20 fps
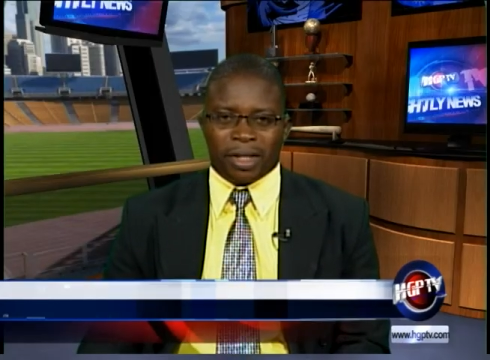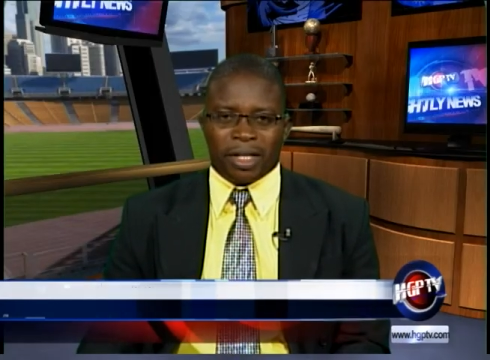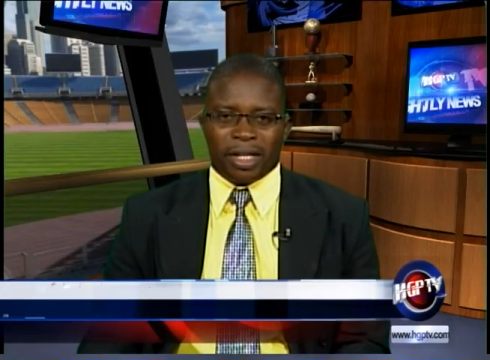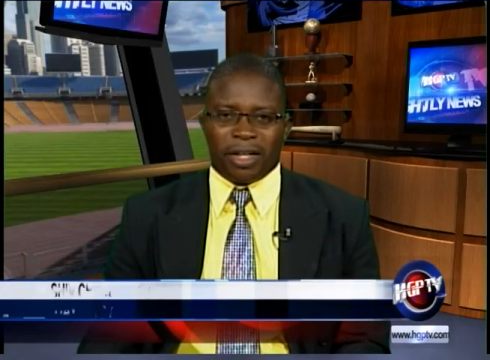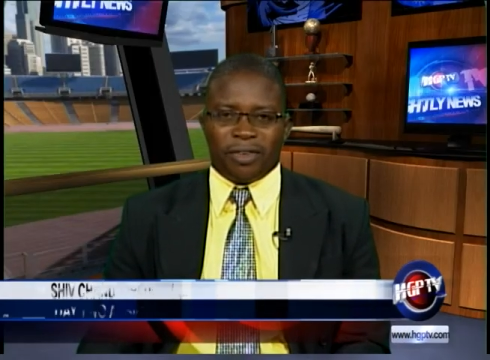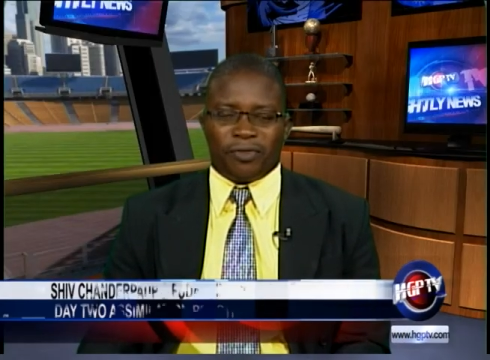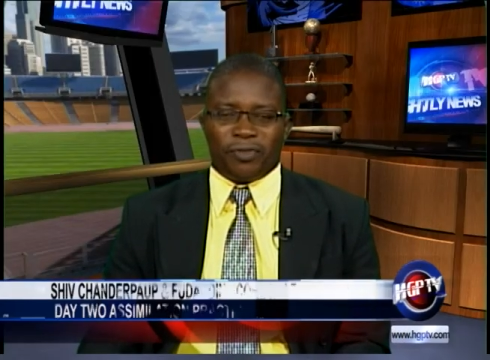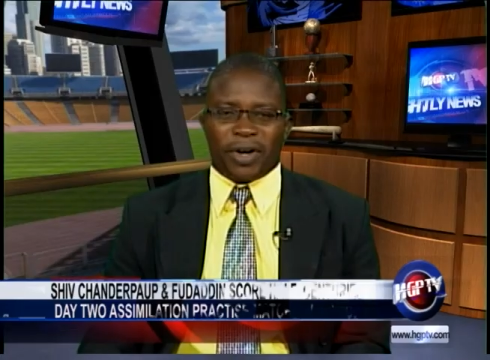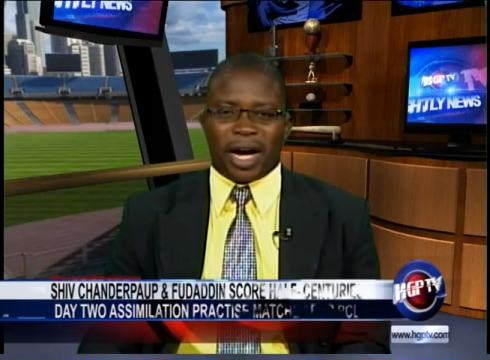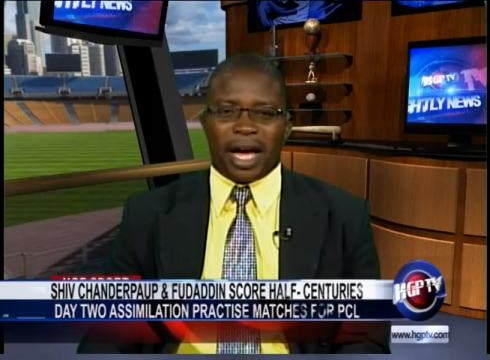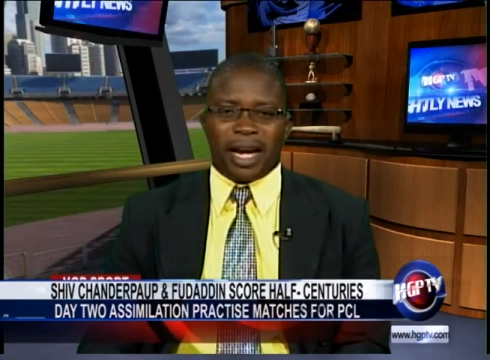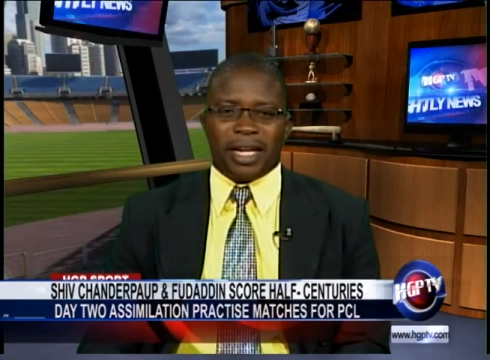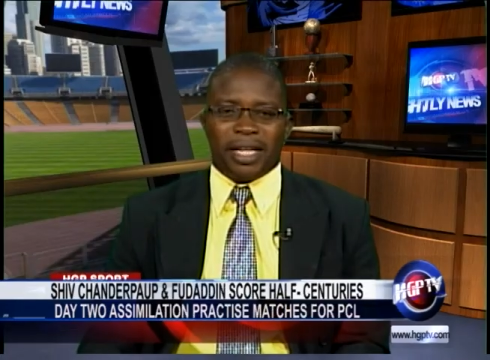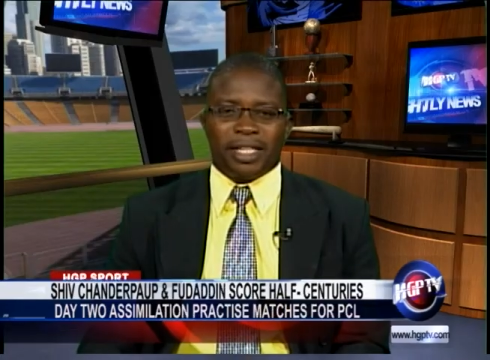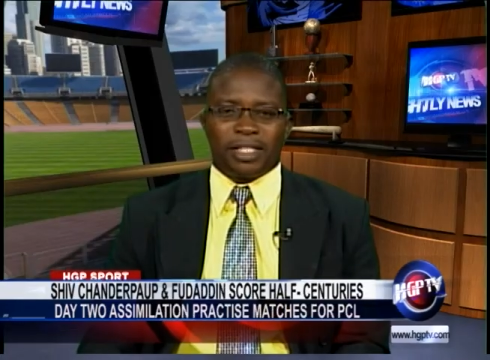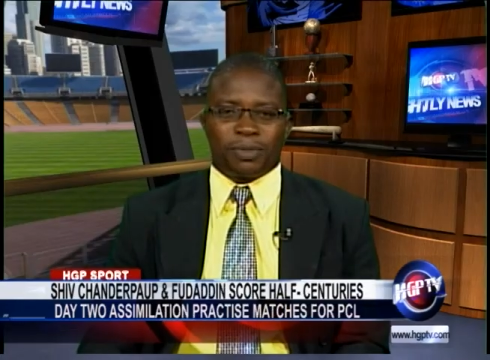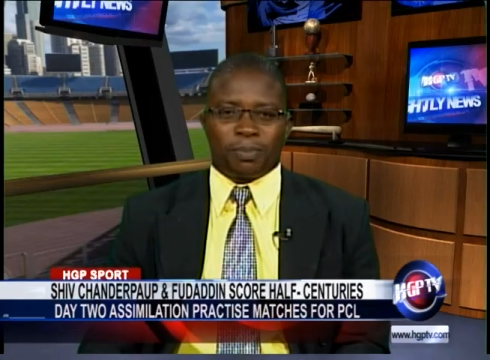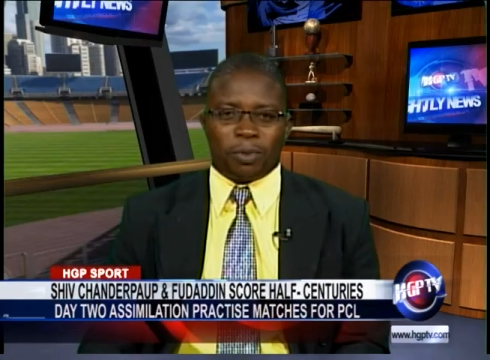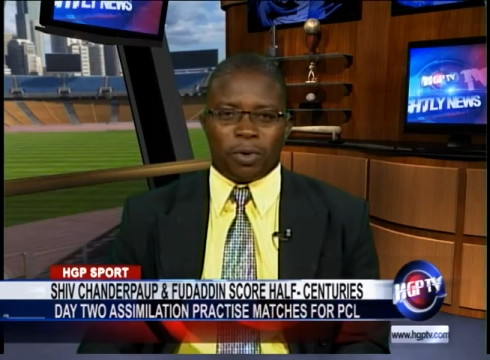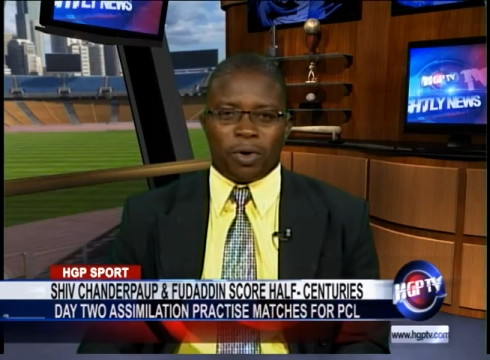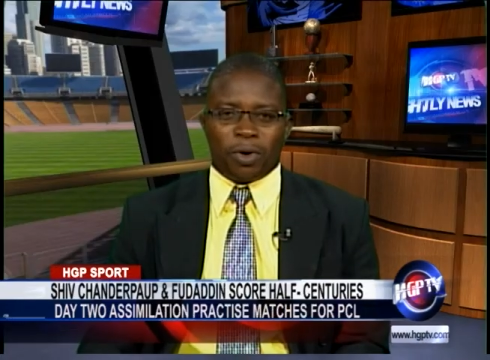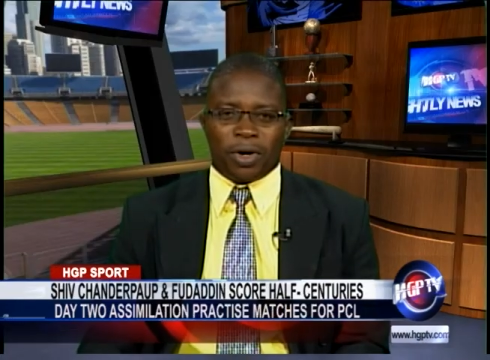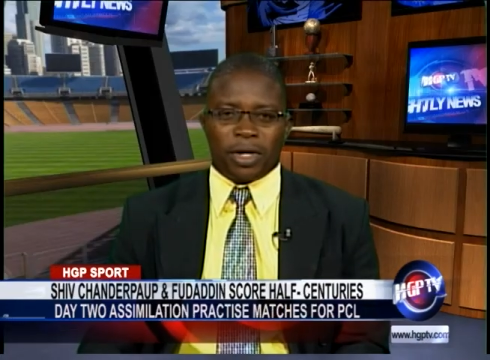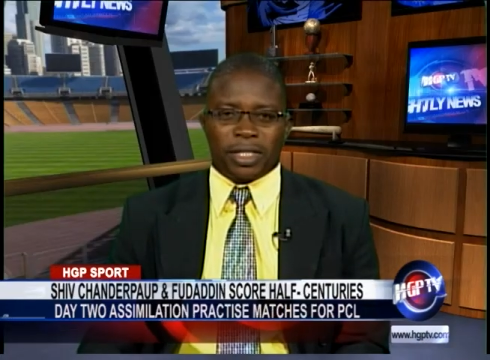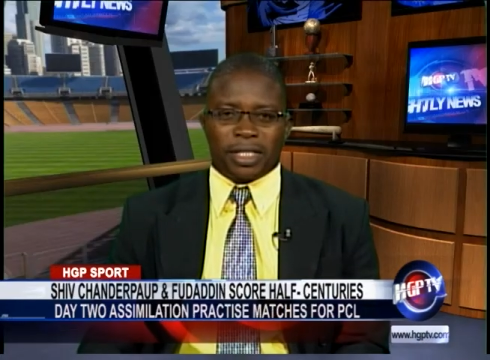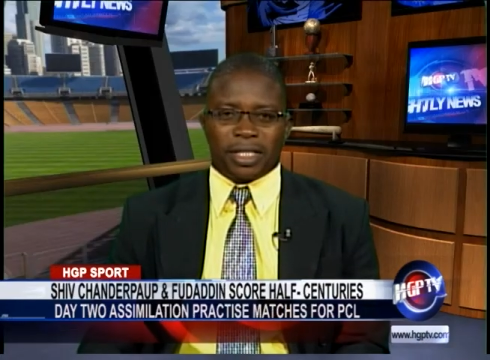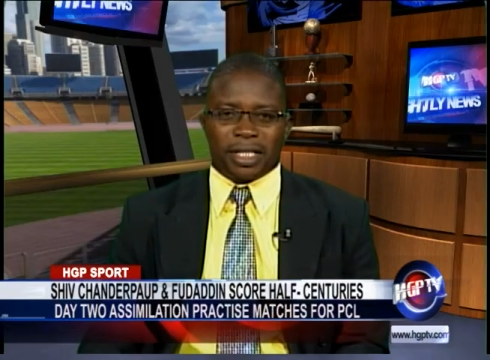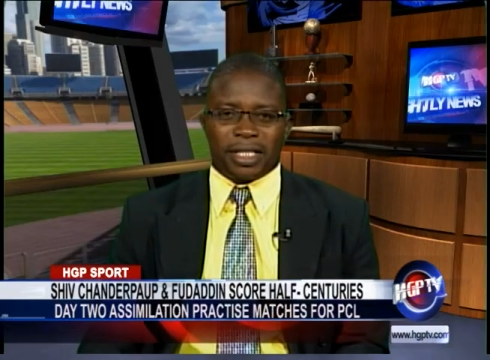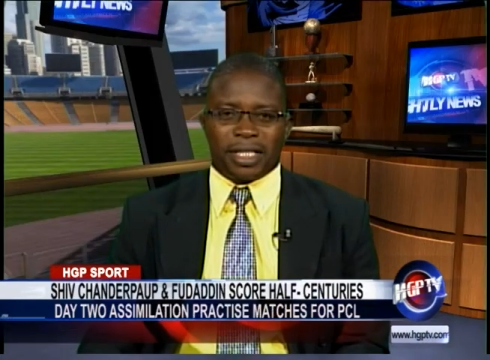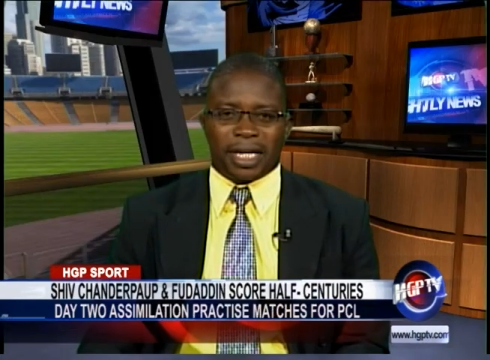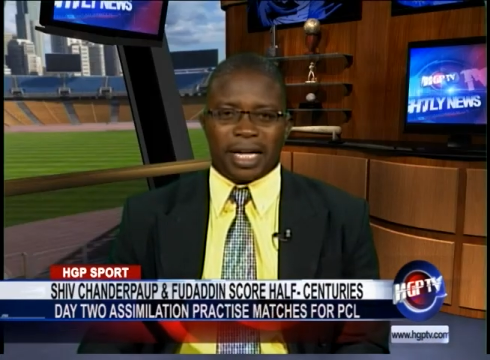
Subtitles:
And finally in sports, the